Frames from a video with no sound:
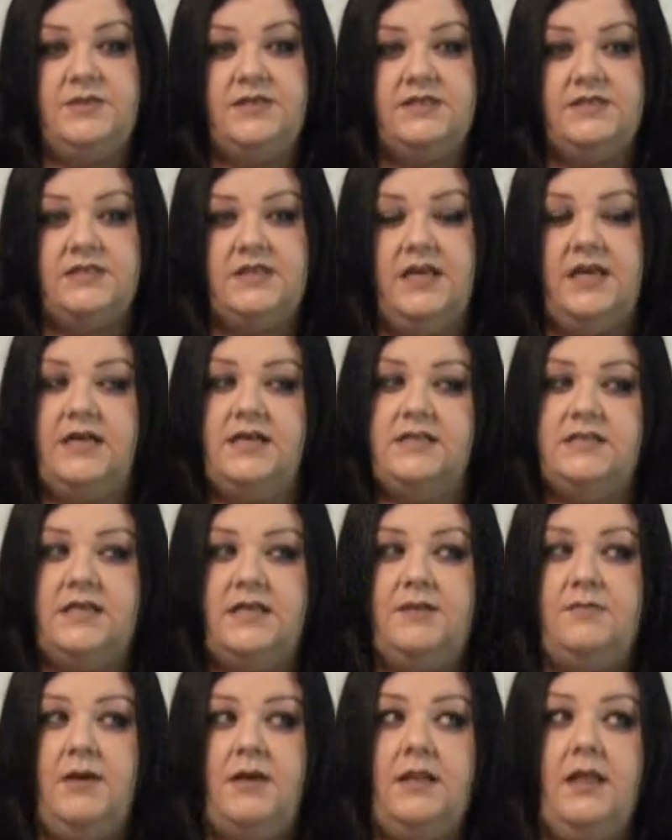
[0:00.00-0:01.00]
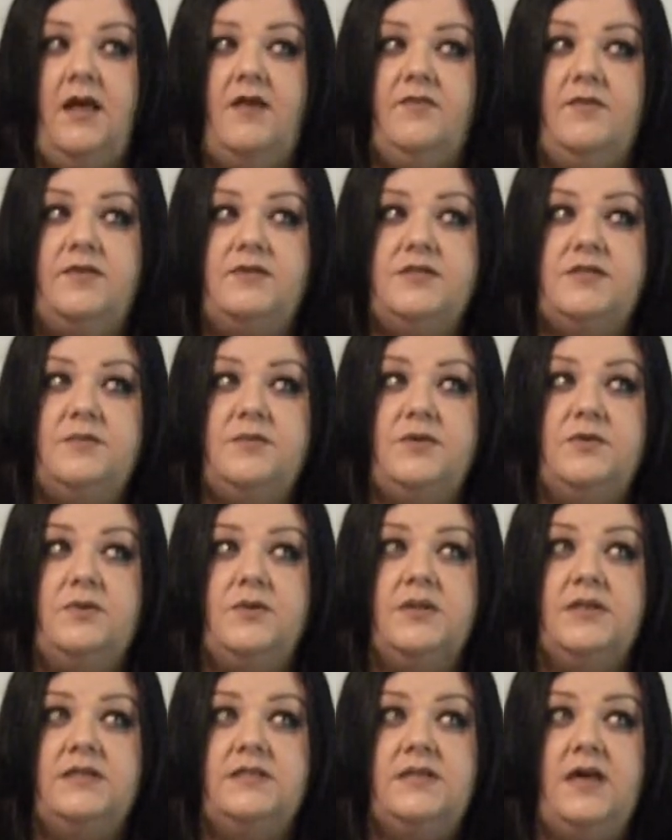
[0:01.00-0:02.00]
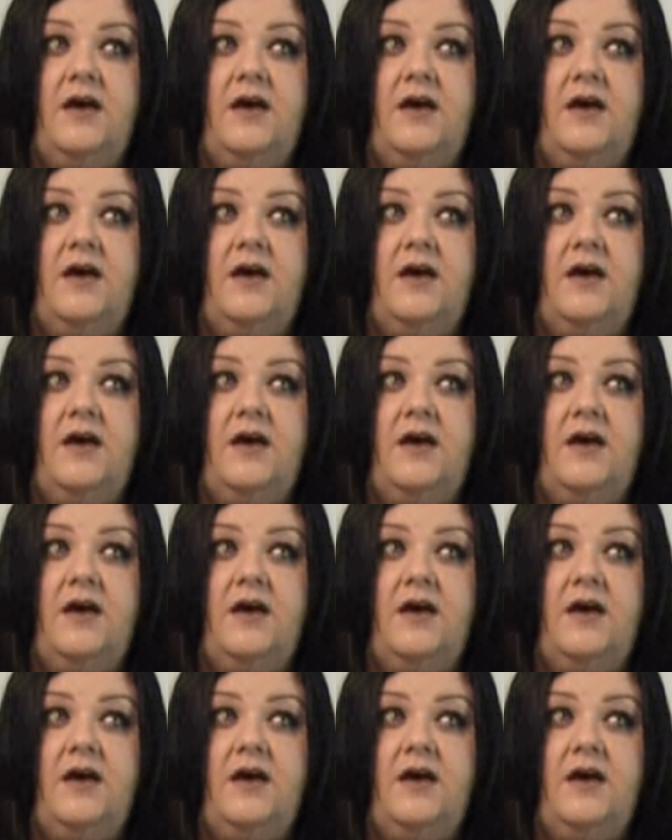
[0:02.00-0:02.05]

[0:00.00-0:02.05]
because like I said, my life used to be really